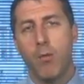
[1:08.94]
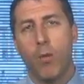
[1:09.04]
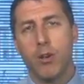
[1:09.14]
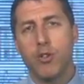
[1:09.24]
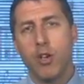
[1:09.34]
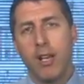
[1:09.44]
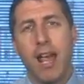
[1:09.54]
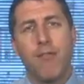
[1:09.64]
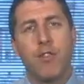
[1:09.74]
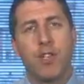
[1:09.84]
Once you're
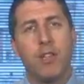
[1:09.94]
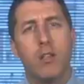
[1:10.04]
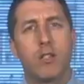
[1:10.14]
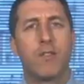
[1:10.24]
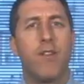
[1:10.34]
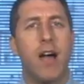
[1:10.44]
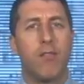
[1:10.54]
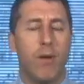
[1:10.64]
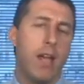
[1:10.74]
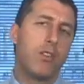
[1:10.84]
leveraging those
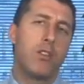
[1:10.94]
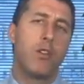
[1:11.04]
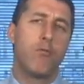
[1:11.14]
5 ways and